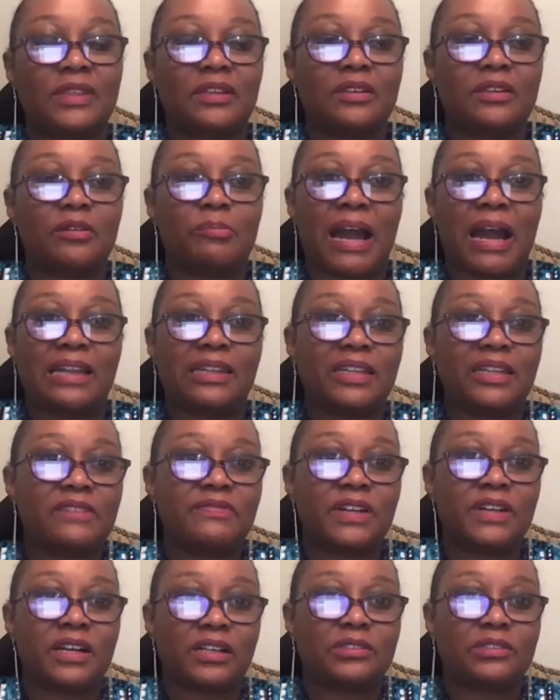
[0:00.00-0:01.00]
By
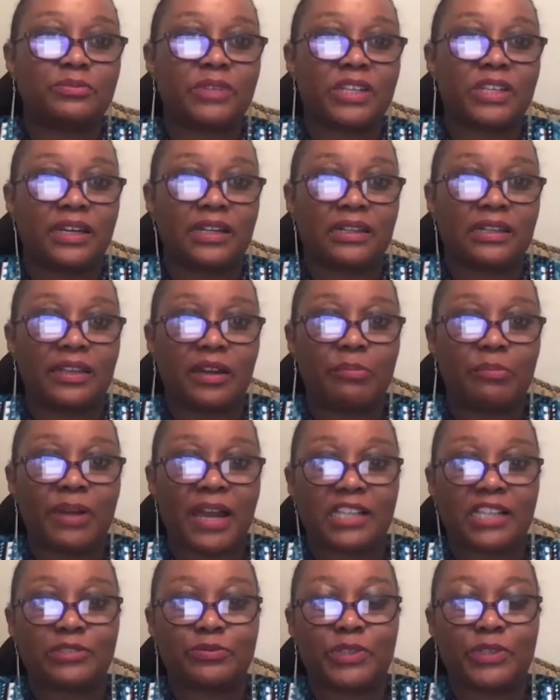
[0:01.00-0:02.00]
leaving us with a limp
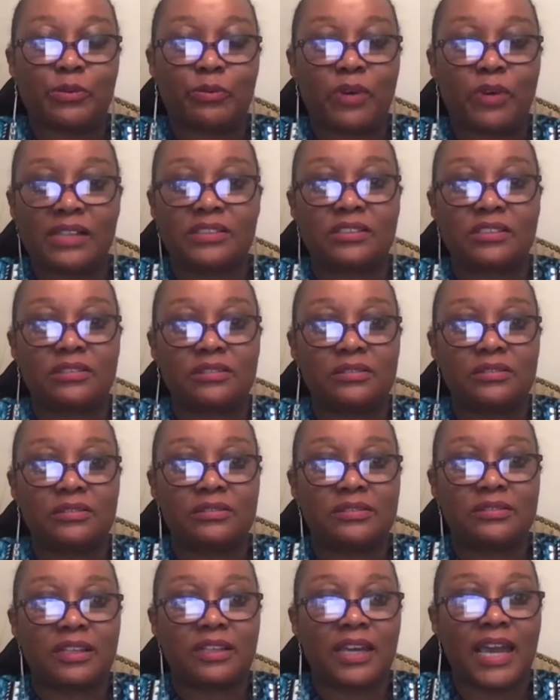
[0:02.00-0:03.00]
as we wrestle
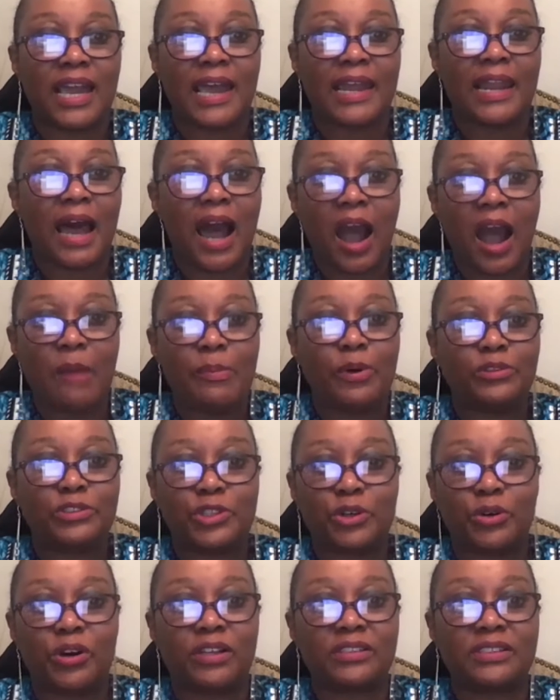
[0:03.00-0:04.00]
and hobble
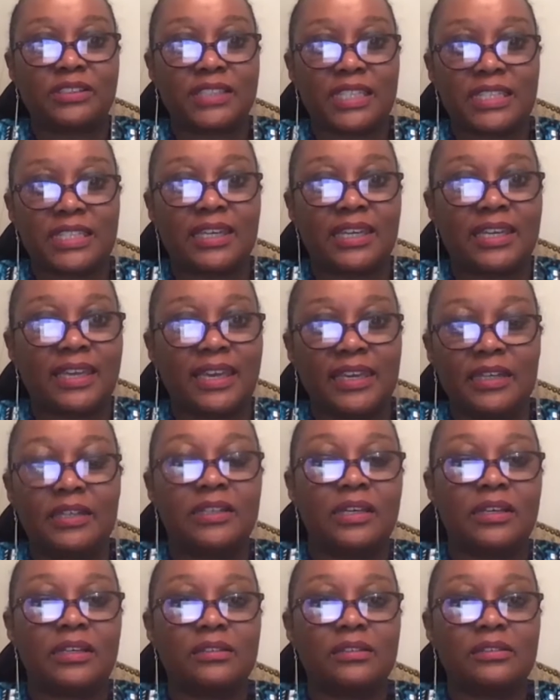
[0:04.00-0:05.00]
towards seeking
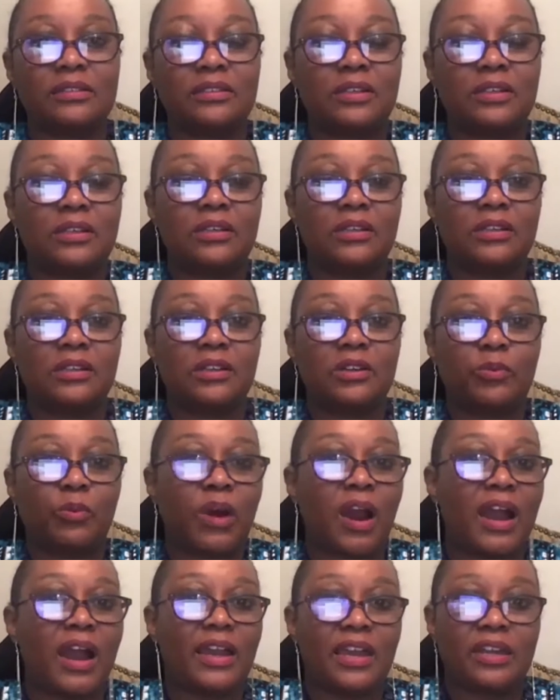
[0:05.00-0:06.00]
healing where
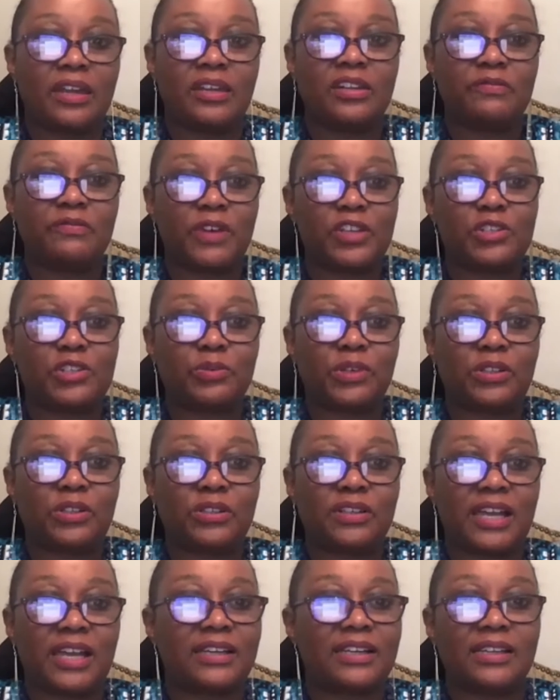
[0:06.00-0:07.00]
our
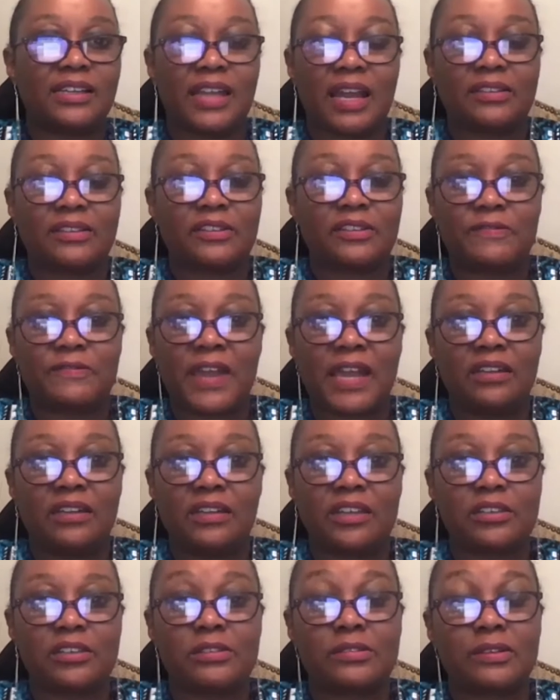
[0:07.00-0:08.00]
individual and collective
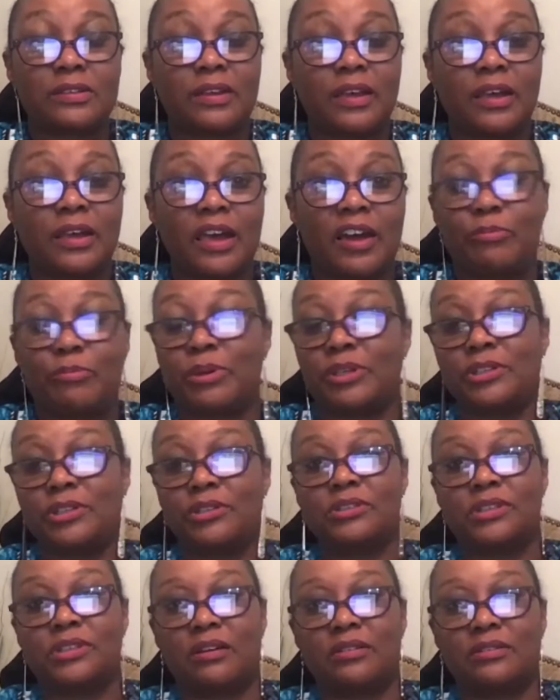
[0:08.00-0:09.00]
failings have
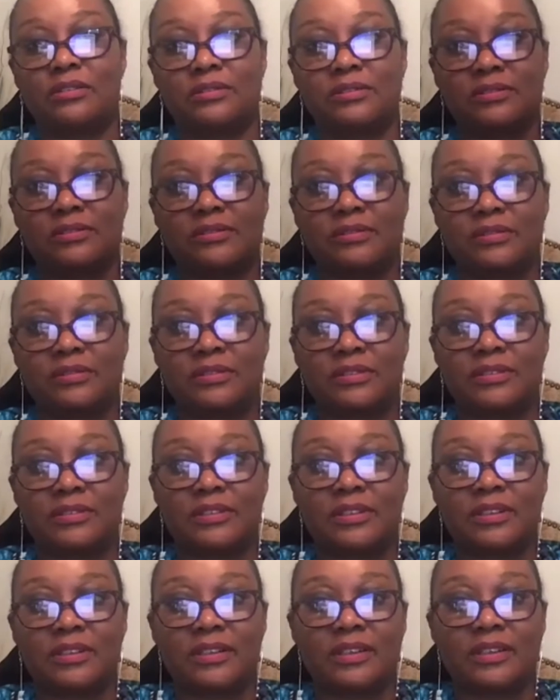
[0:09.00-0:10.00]
produced hurt.
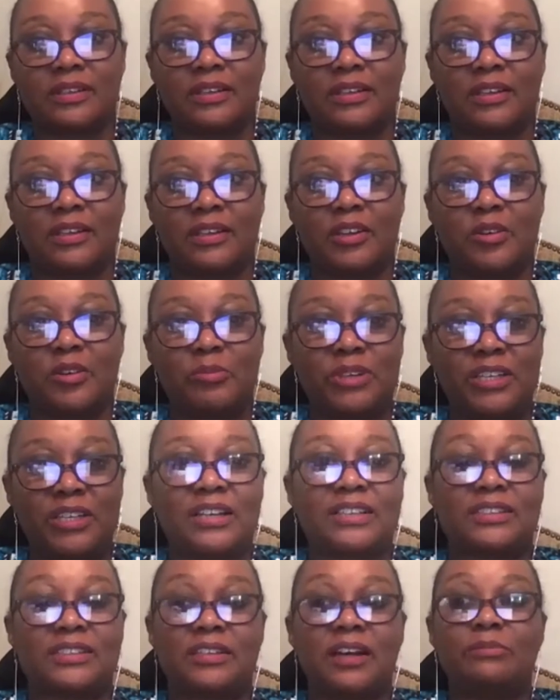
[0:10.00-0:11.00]

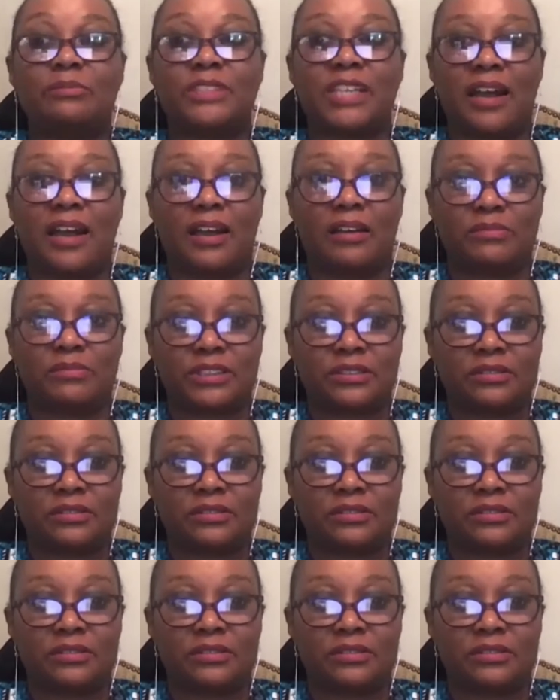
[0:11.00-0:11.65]
Because sometimes,